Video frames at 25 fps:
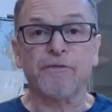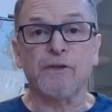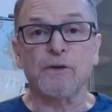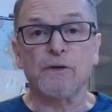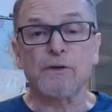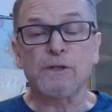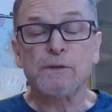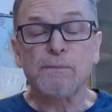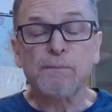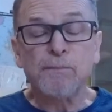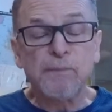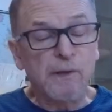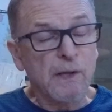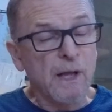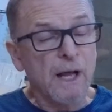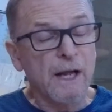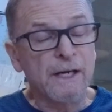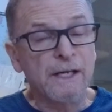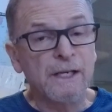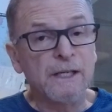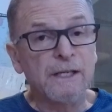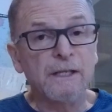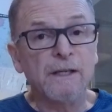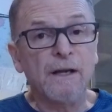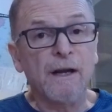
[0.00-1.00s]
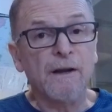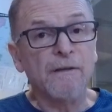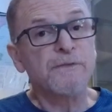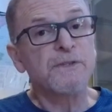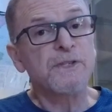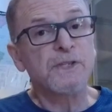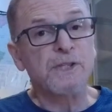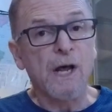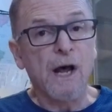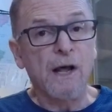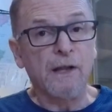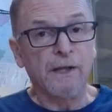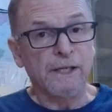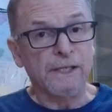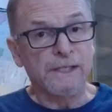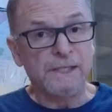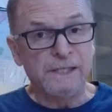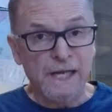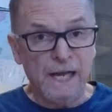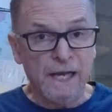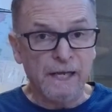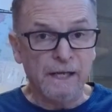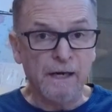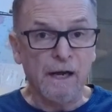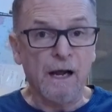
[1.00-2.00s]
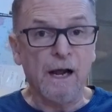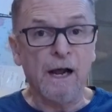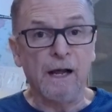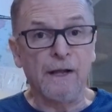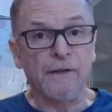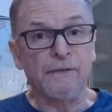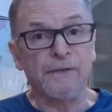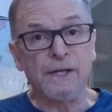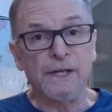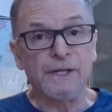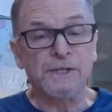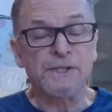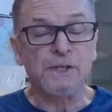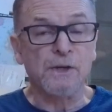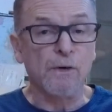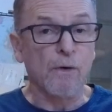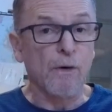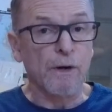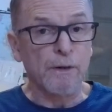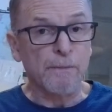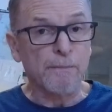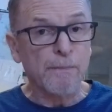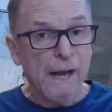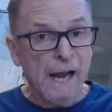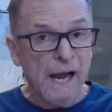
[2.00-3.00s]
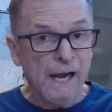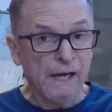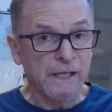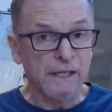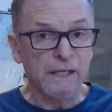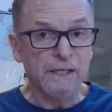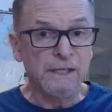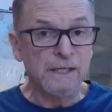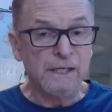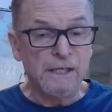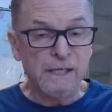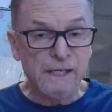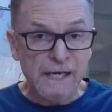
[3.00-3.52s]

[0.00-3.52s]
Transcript: There's plenty of solid data on this going back in